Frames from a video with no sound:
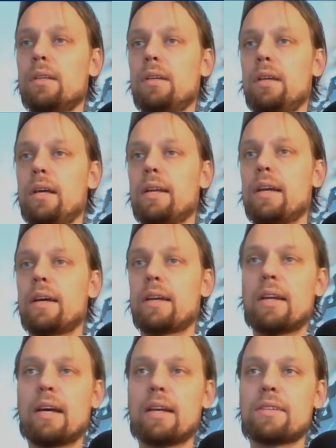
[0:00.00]
And I
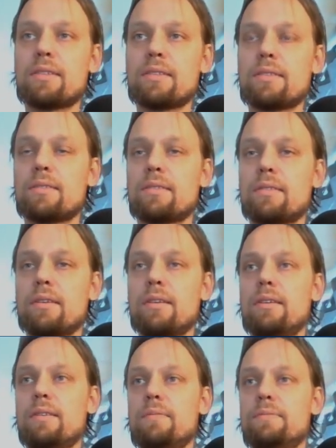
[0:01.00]
can access
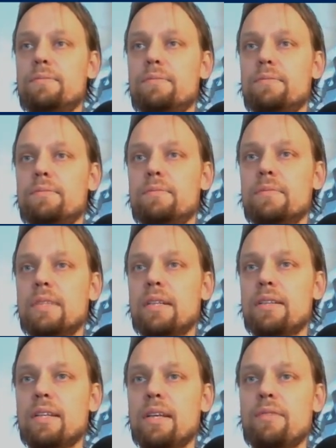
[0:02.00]

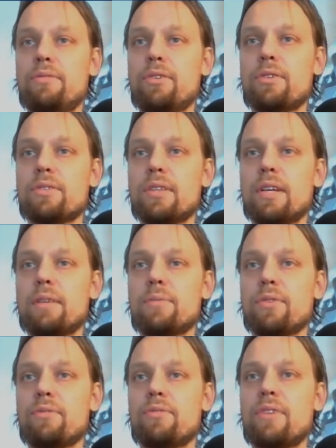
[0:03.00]
tf first name
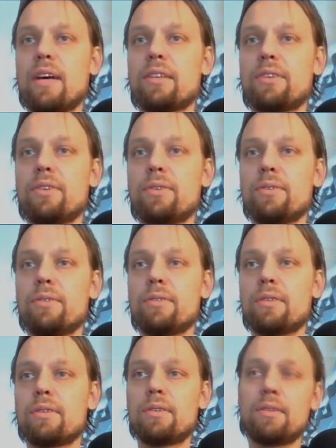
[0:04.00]
dot value
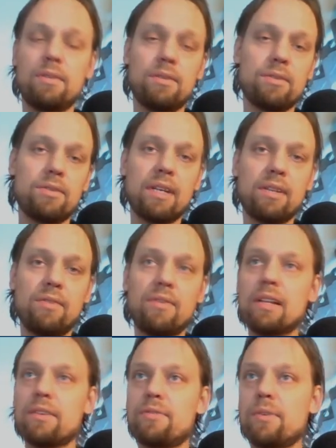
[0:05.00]
to get the
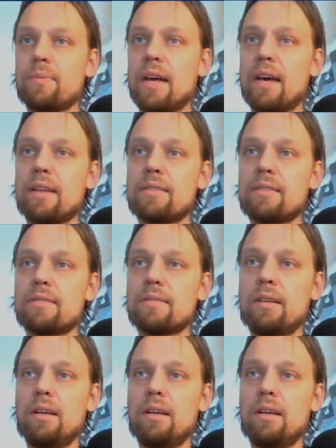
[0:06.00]
value from that.